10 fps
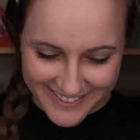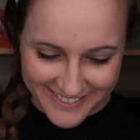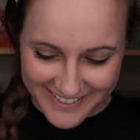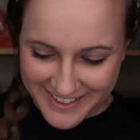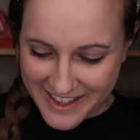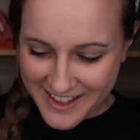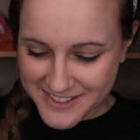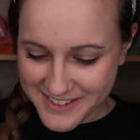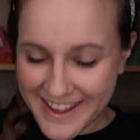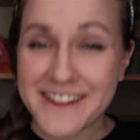
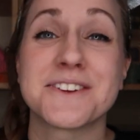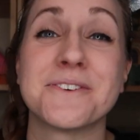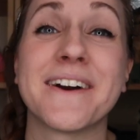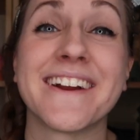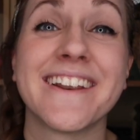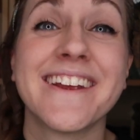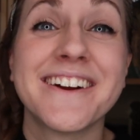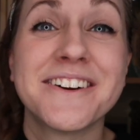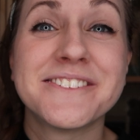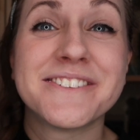So that's a win
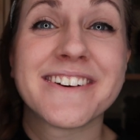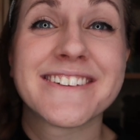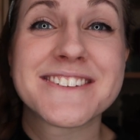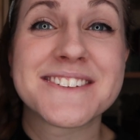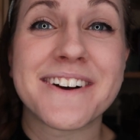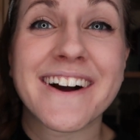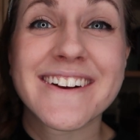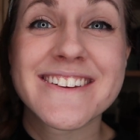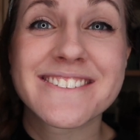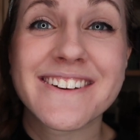for this box.